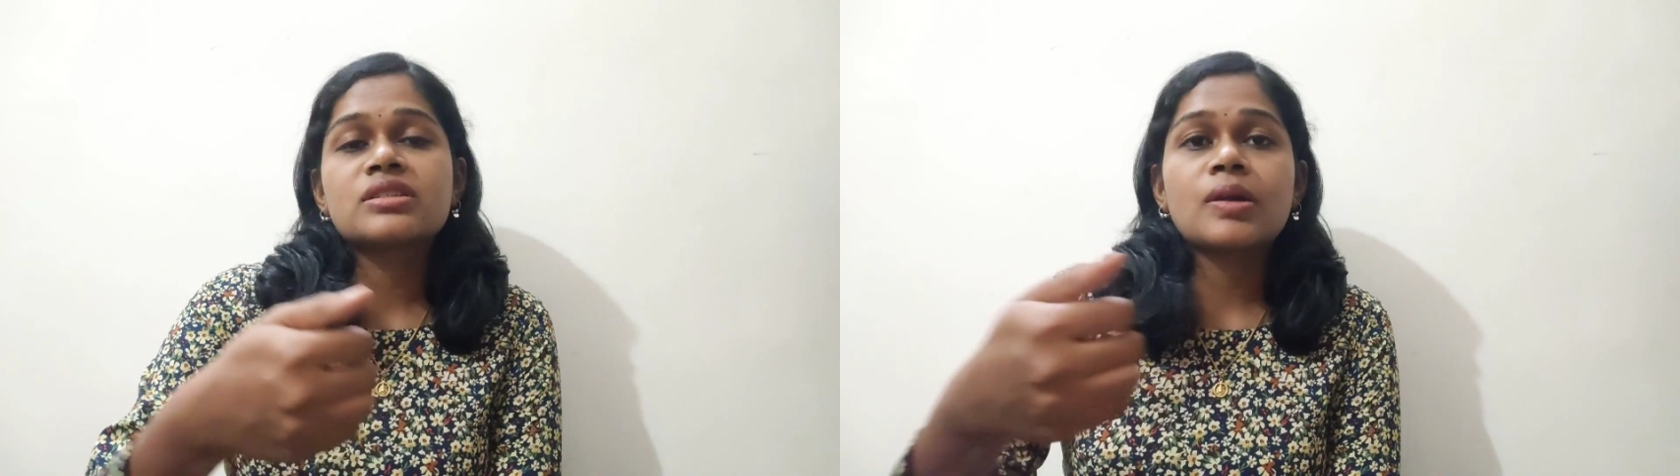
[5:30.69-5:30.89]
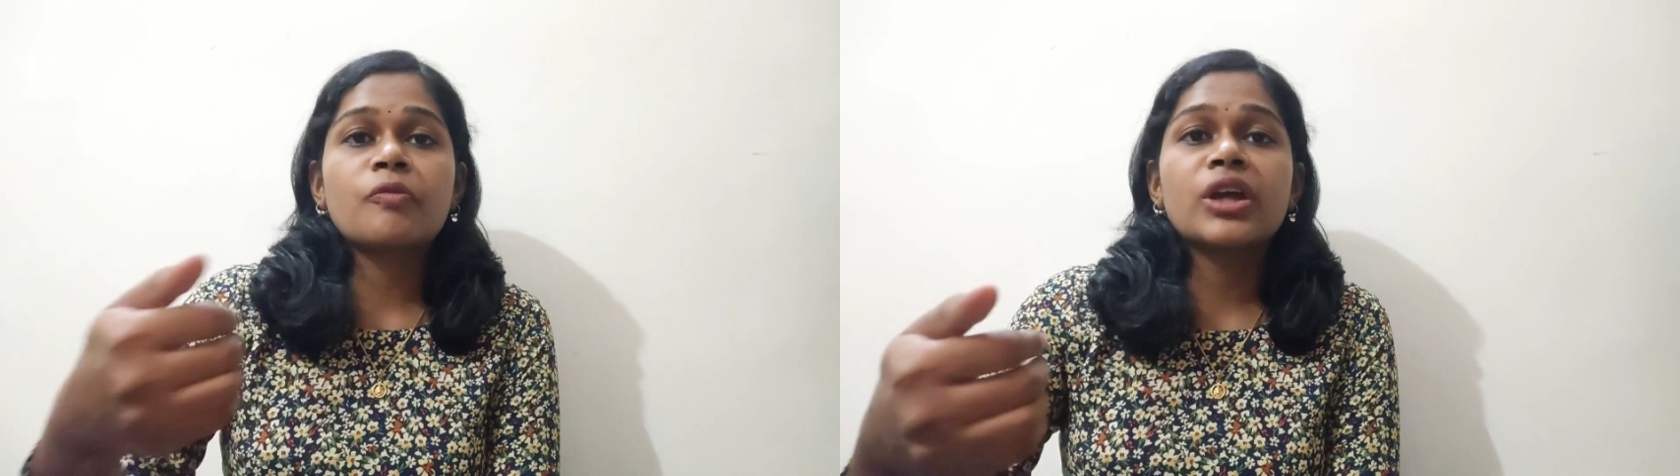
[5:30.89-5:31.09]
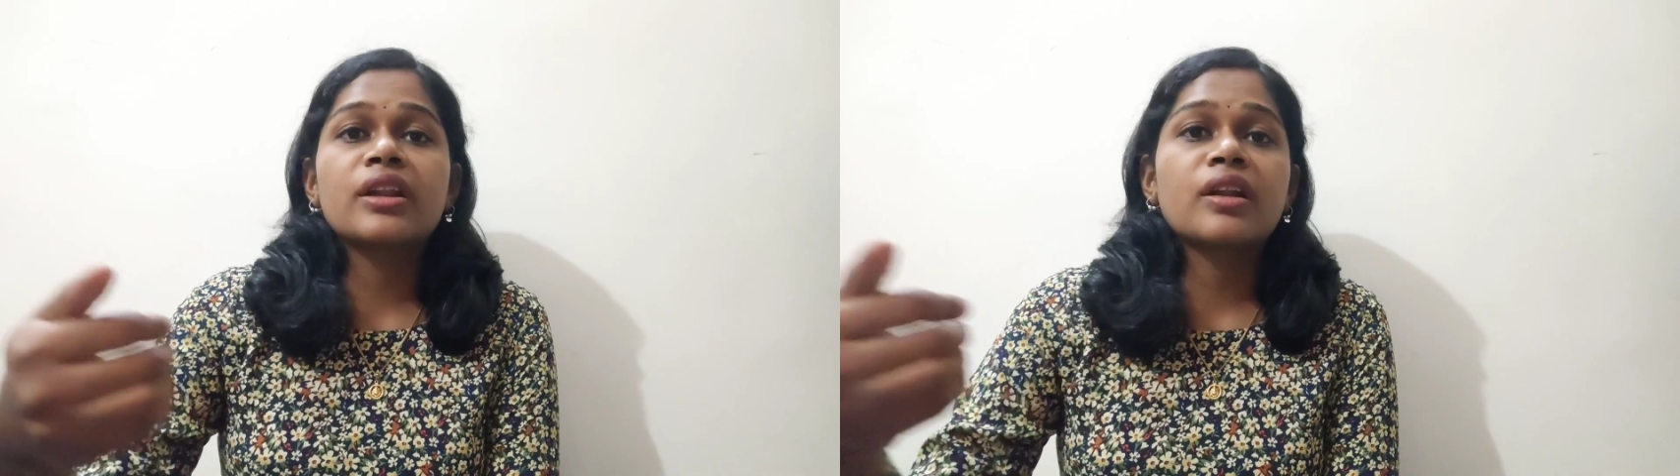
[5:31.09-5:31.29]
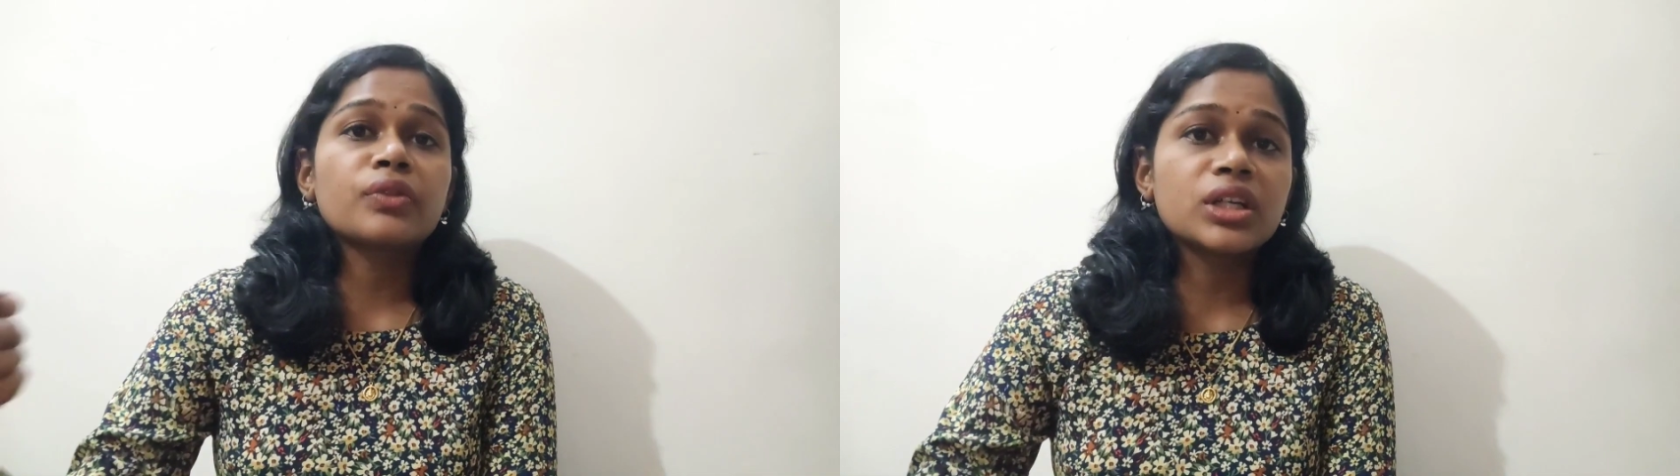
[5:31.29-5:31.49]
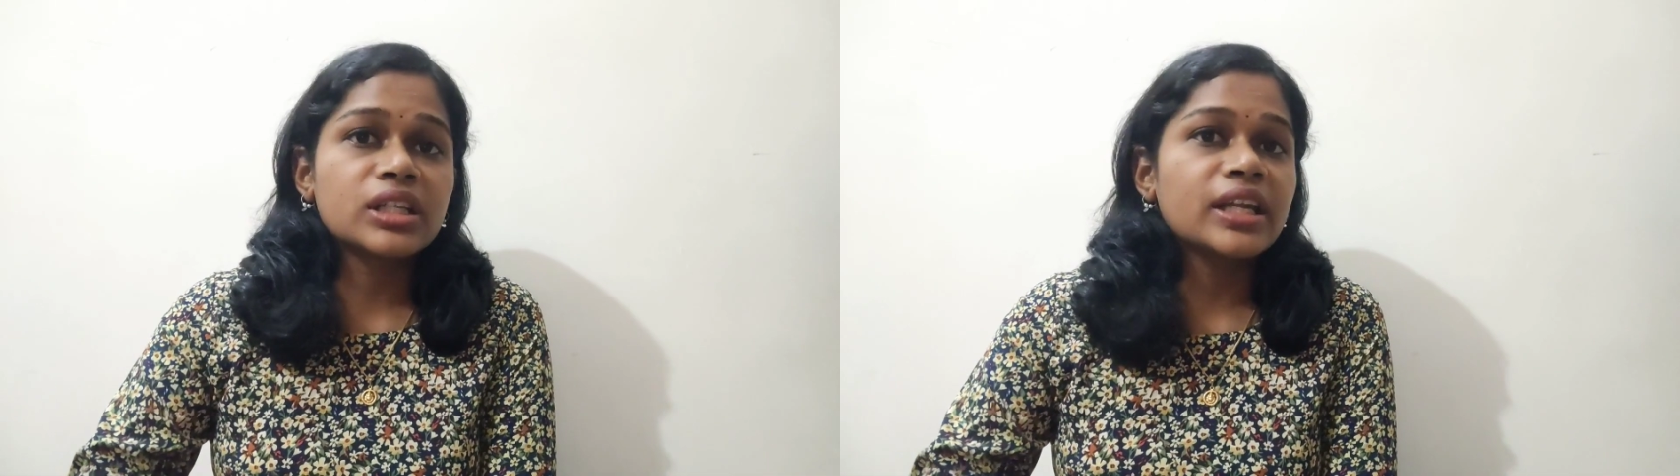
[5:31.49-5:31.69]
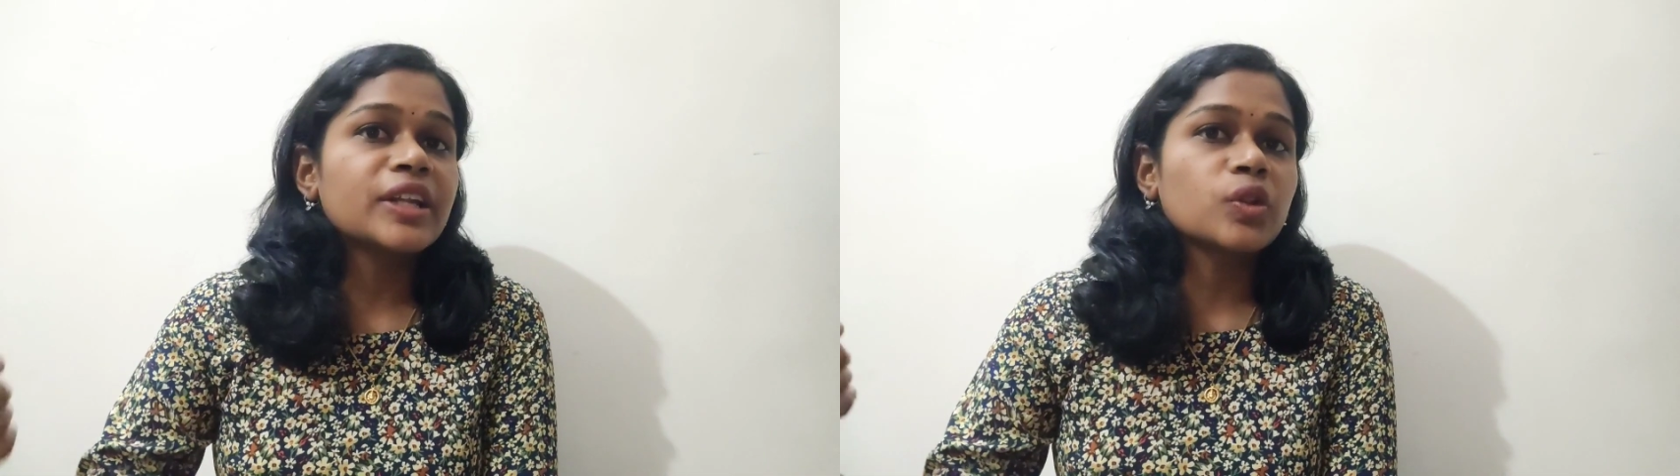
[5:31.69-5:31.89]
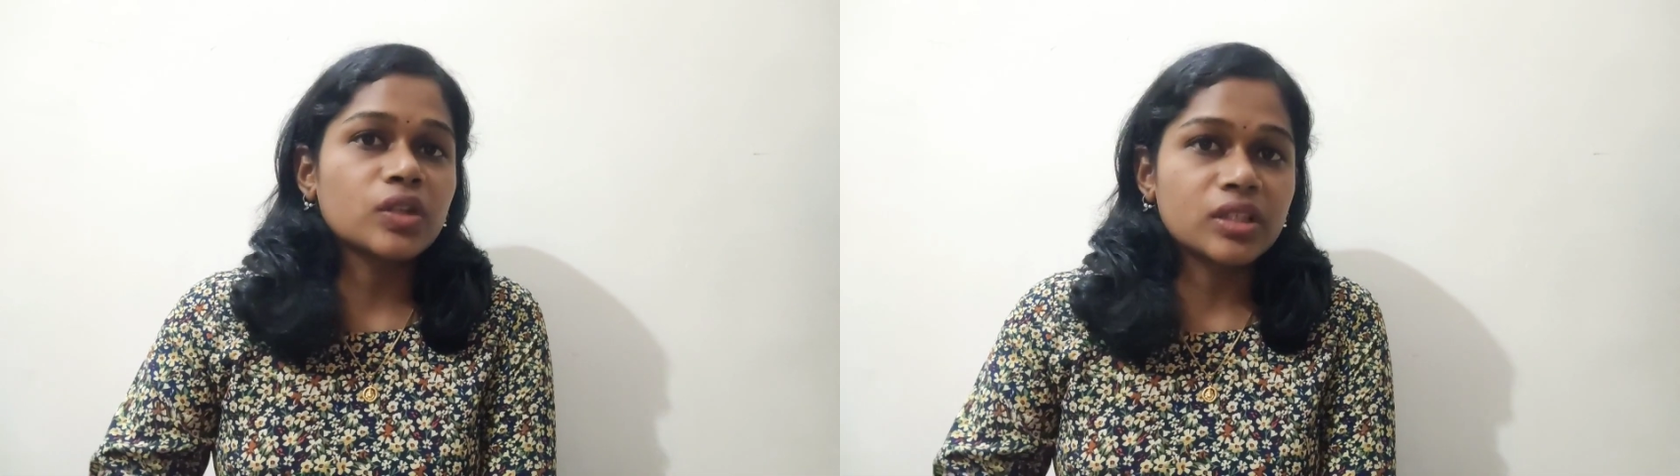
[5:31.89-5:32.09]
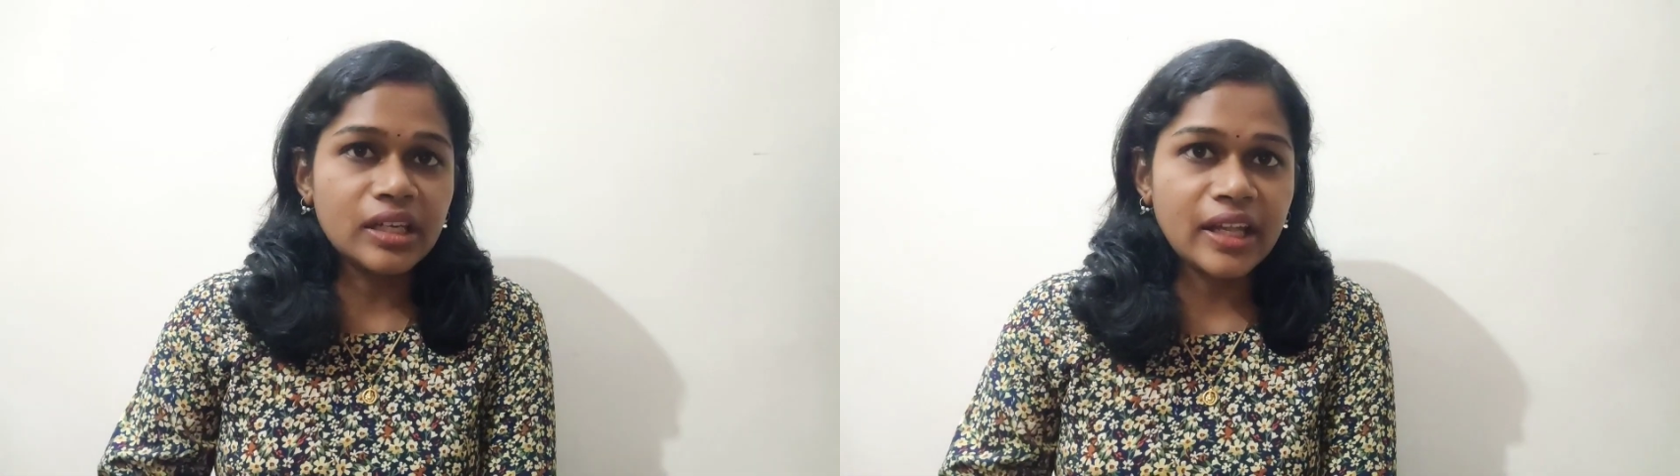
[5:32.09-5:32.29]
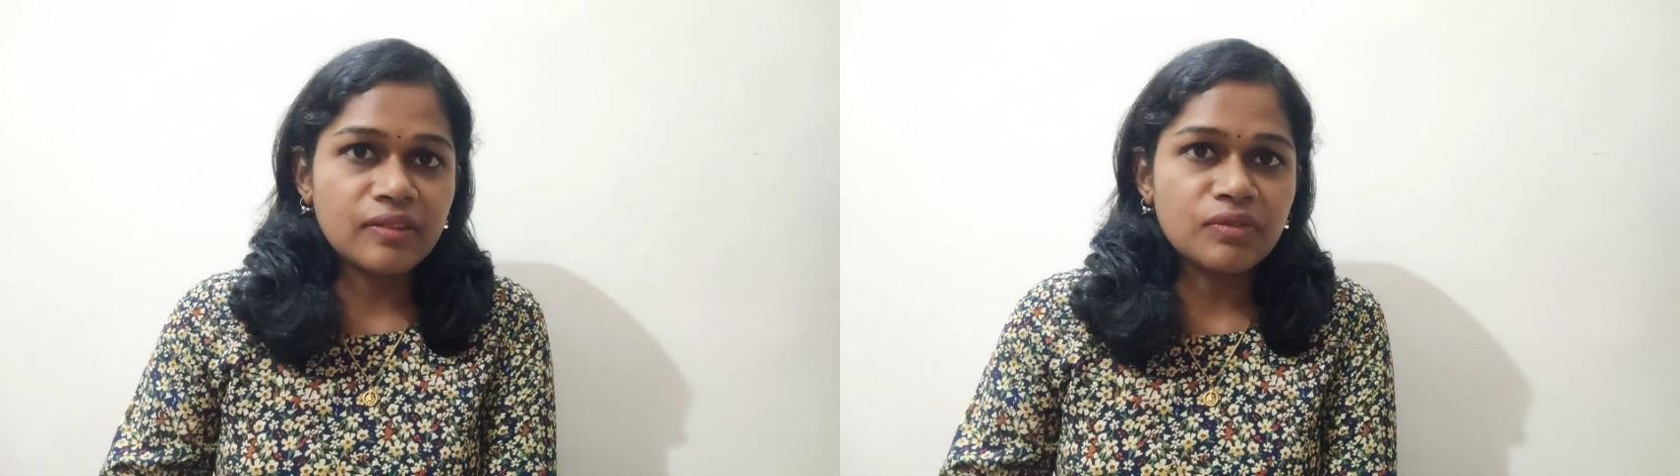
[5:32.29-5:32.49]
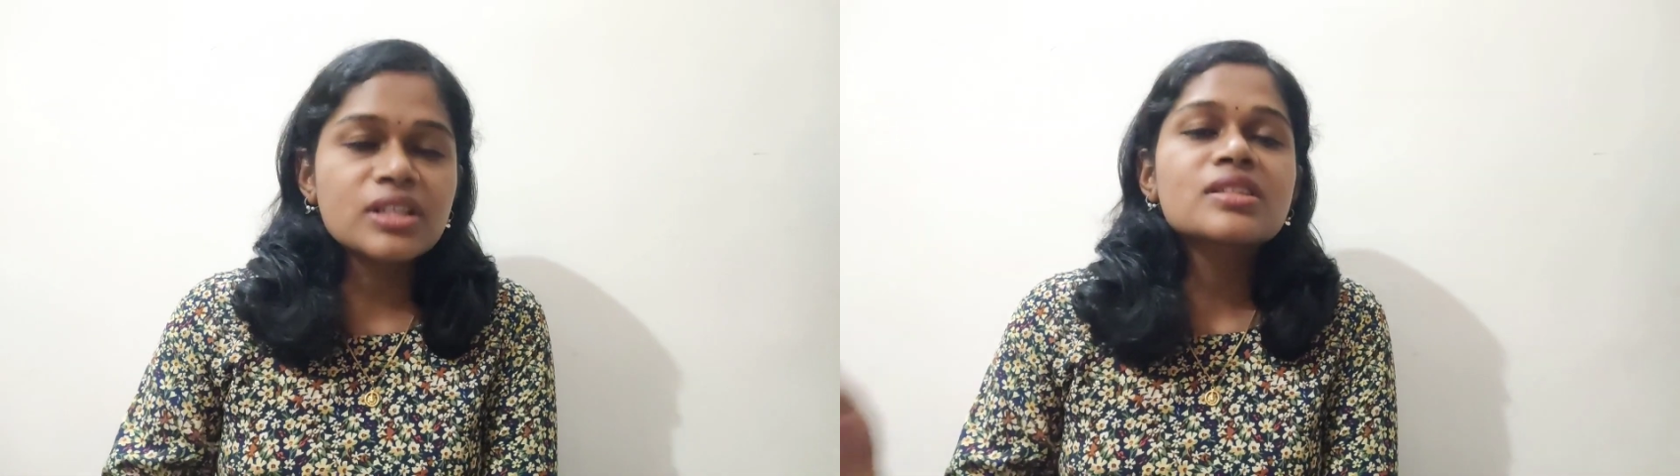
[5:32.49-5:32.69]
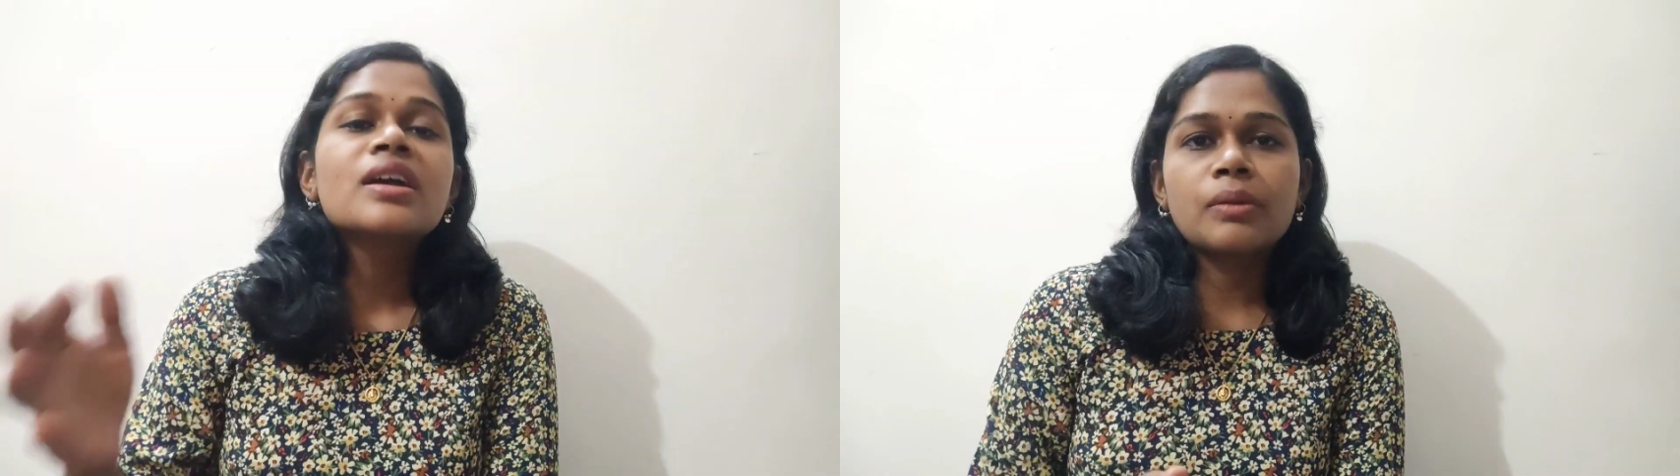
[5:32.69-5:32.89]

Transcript: somewhere around 38 or 39 weeks,